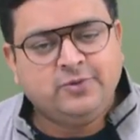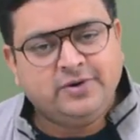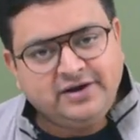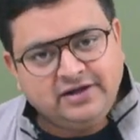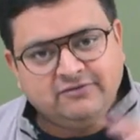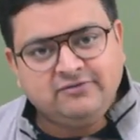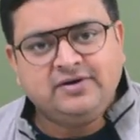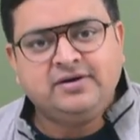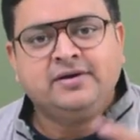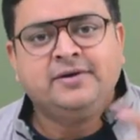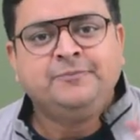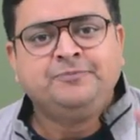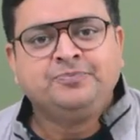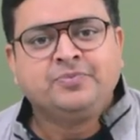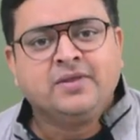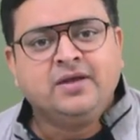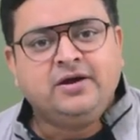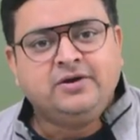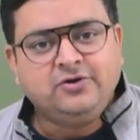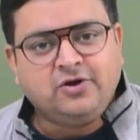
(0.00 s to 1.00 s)
Whatever
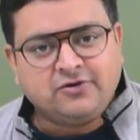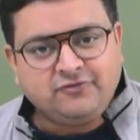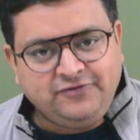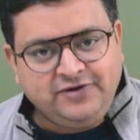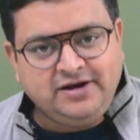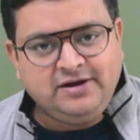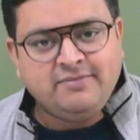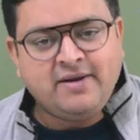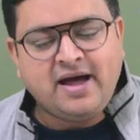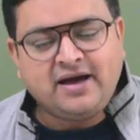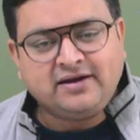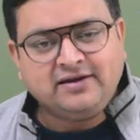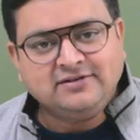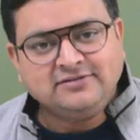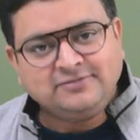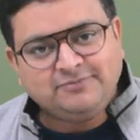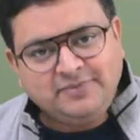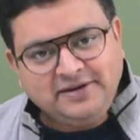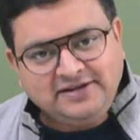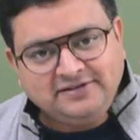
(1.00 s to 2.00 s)
your feedback
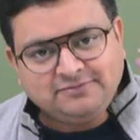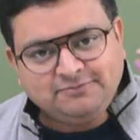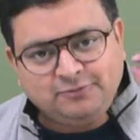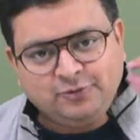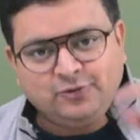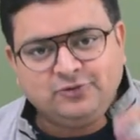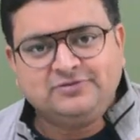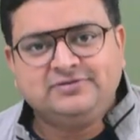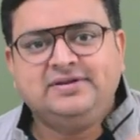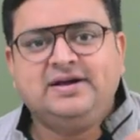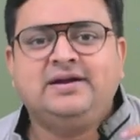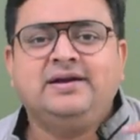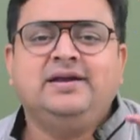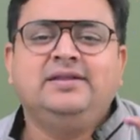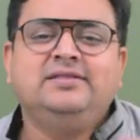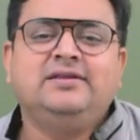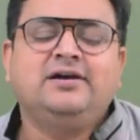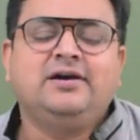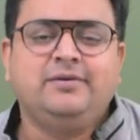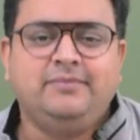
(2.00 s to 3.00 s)
is, please post that
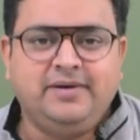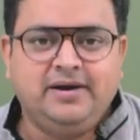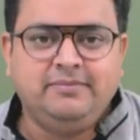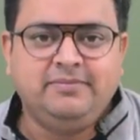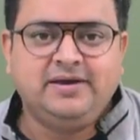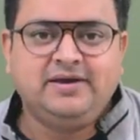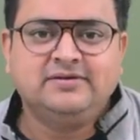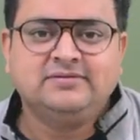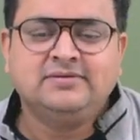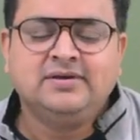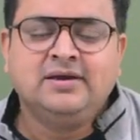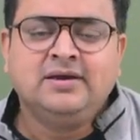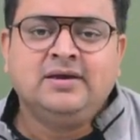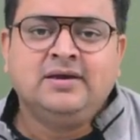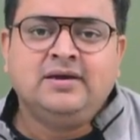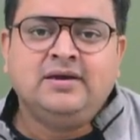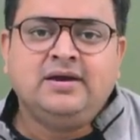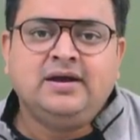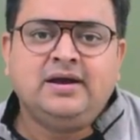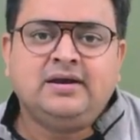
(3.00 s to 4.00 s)
in the comment because
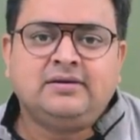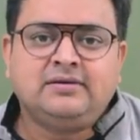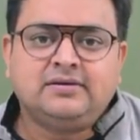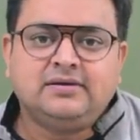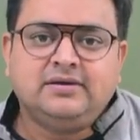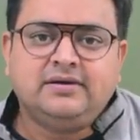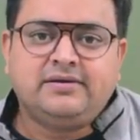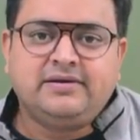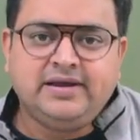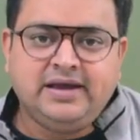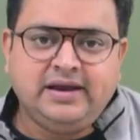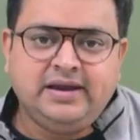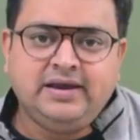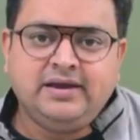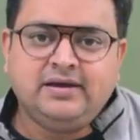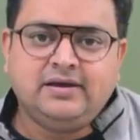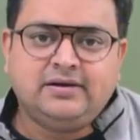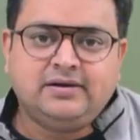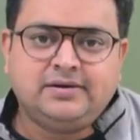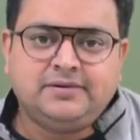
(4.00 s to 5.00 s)
it
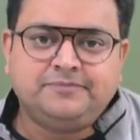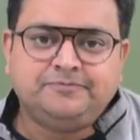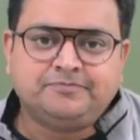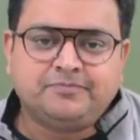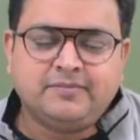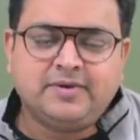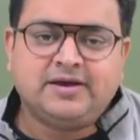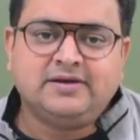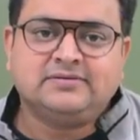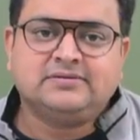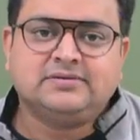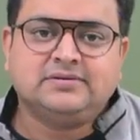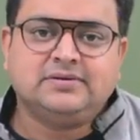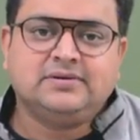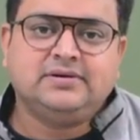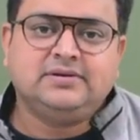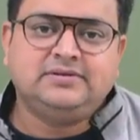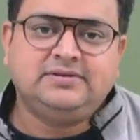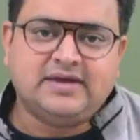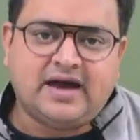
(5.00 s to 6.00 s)
really, um, because
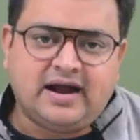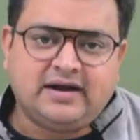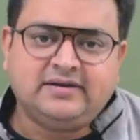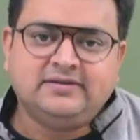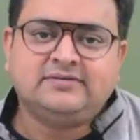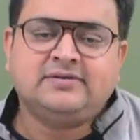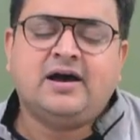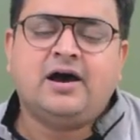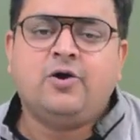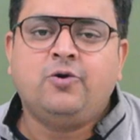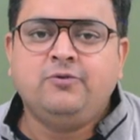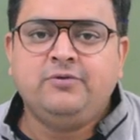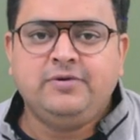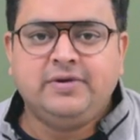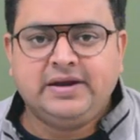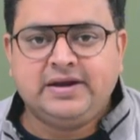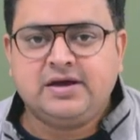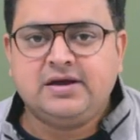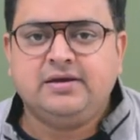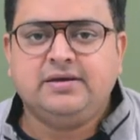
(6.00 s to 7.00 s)
that is how we
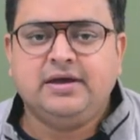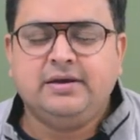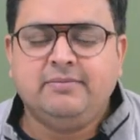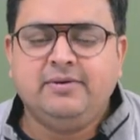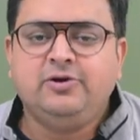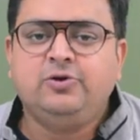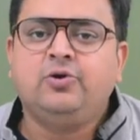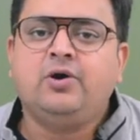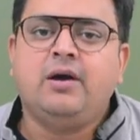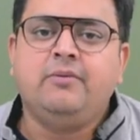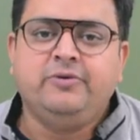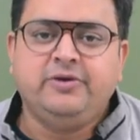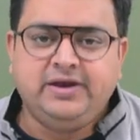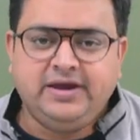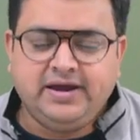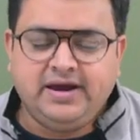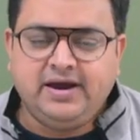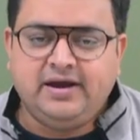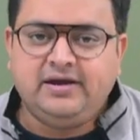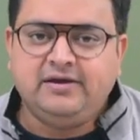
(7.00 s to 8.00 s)
will able to
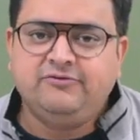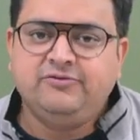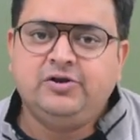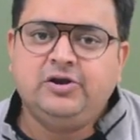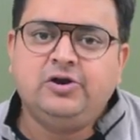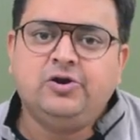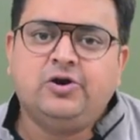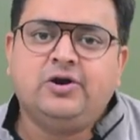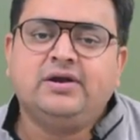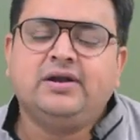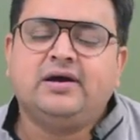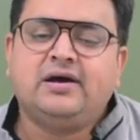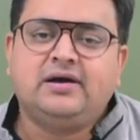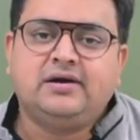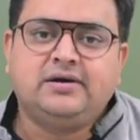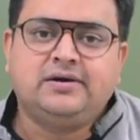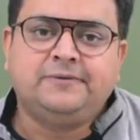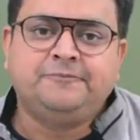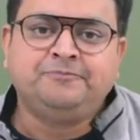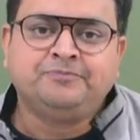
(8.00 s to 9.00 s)
communicate if you'll not
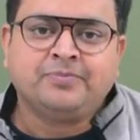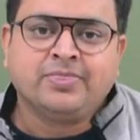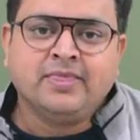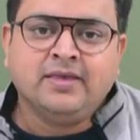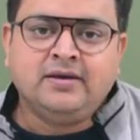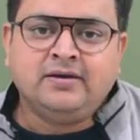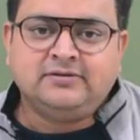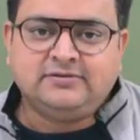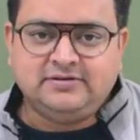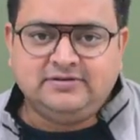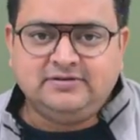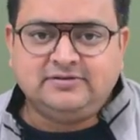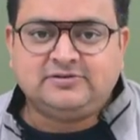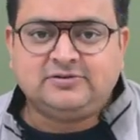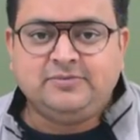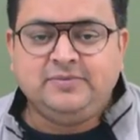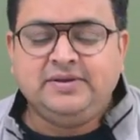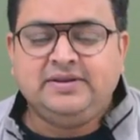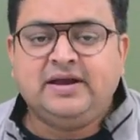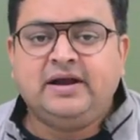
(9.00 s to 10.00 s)
uh,
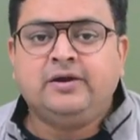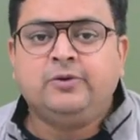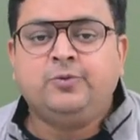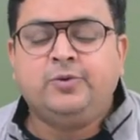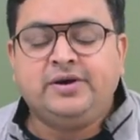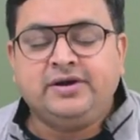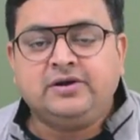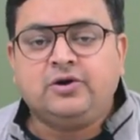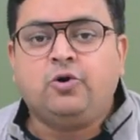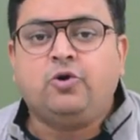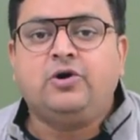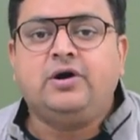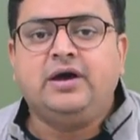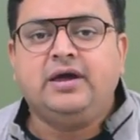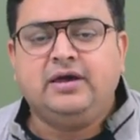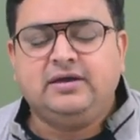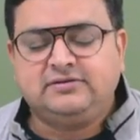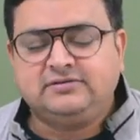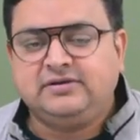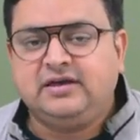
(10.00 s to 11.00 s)
suggest me that what
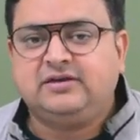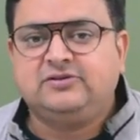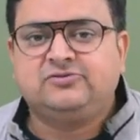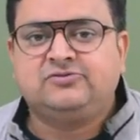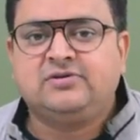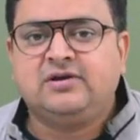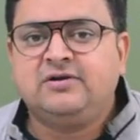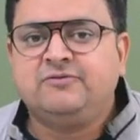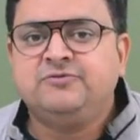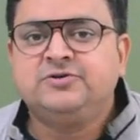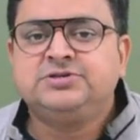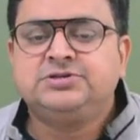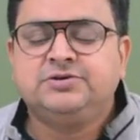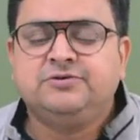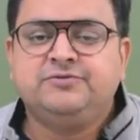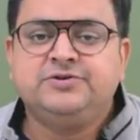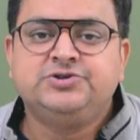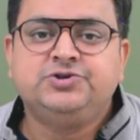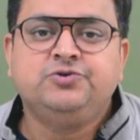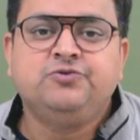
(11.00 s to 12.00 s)
is extra which
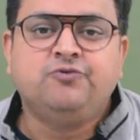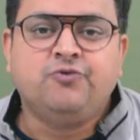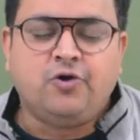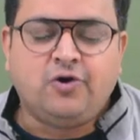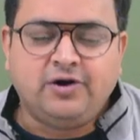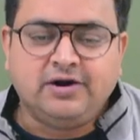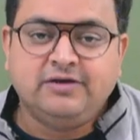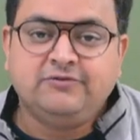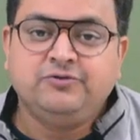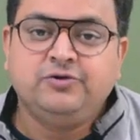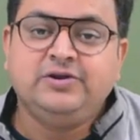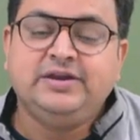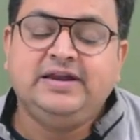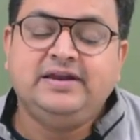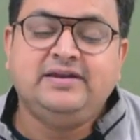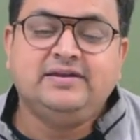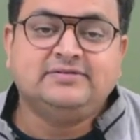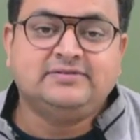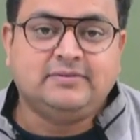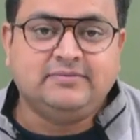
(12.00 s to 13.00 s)
uh, which you want if you
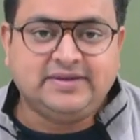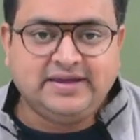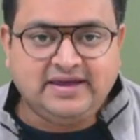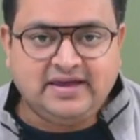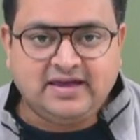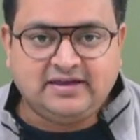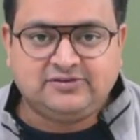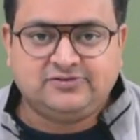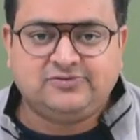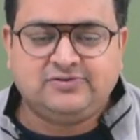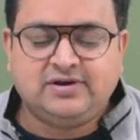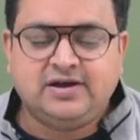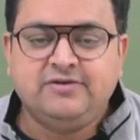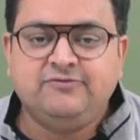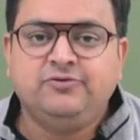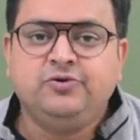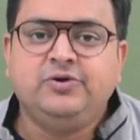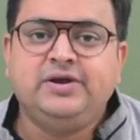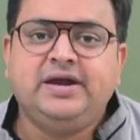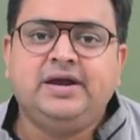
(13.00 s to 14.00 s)
need something extra
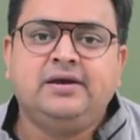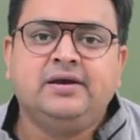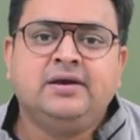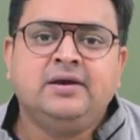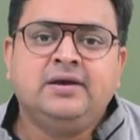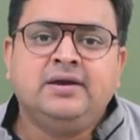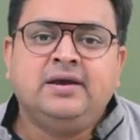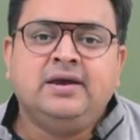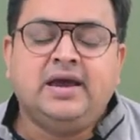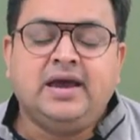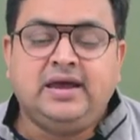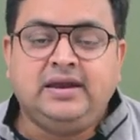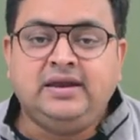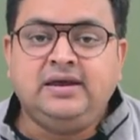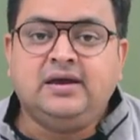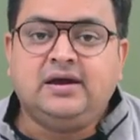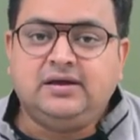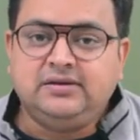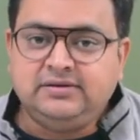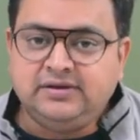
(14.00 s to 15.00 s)
if you need
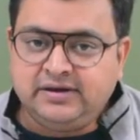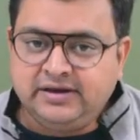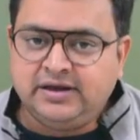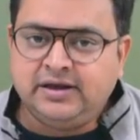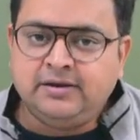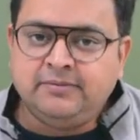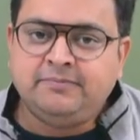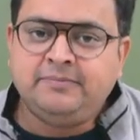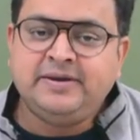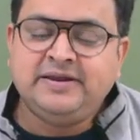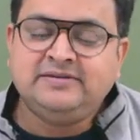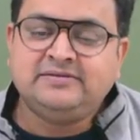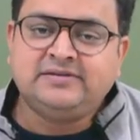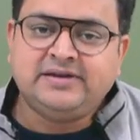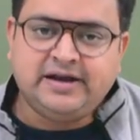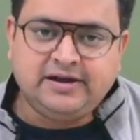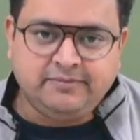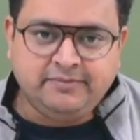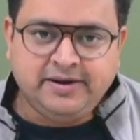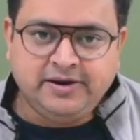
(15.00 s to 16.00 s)
any other help please
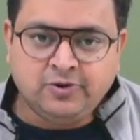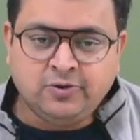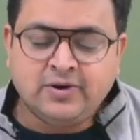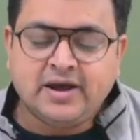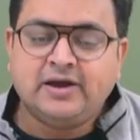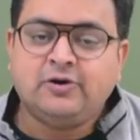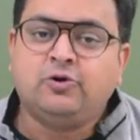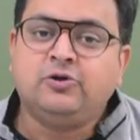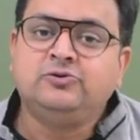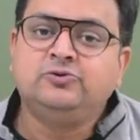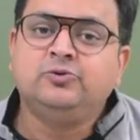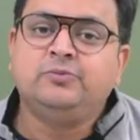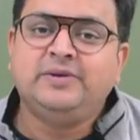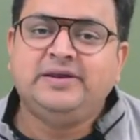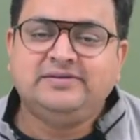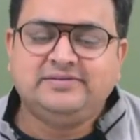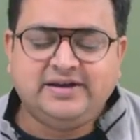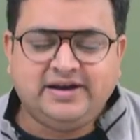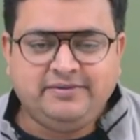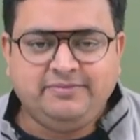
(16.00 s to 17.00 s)
let me know and also
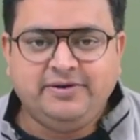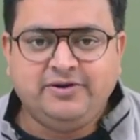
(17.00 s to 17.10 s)
please let